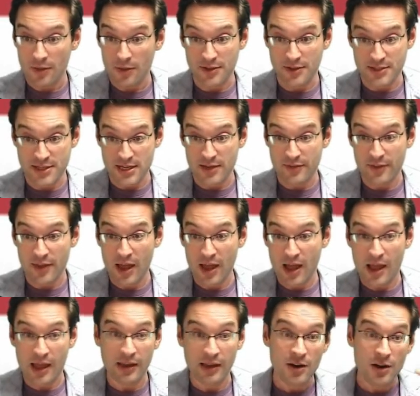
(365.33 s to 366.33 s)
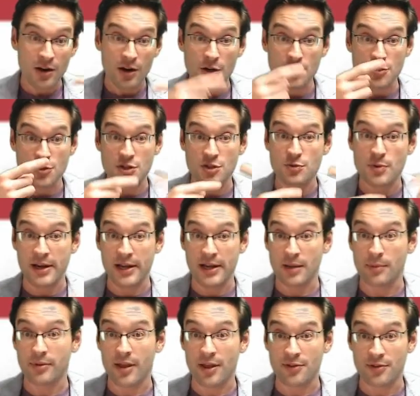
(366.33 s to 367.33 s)
The d and the i are just trading
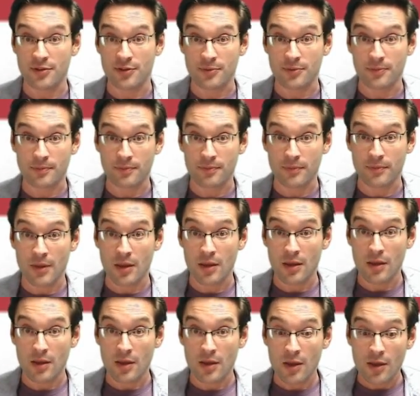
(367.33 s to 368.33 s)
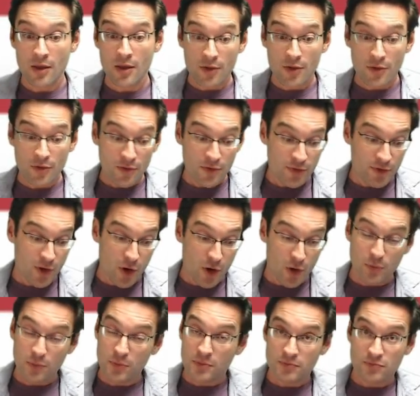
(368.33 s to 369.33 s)
places.
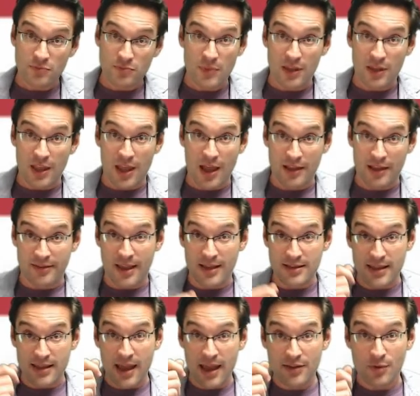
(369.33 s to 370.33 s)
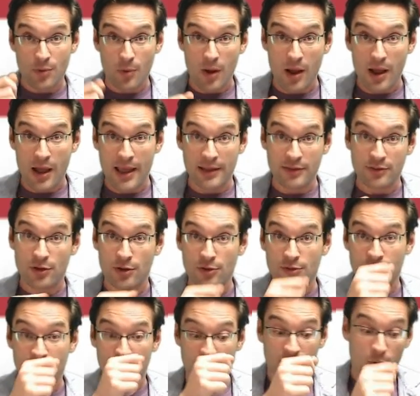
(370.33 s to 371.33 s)
So it takes xy and turns
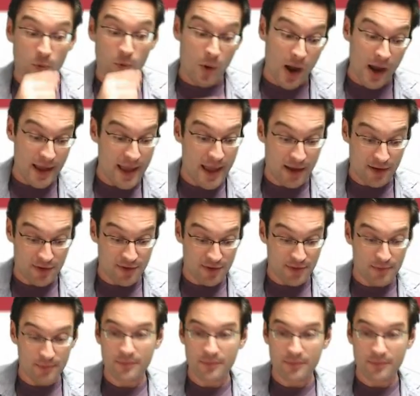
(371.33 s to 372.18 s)
it into yx.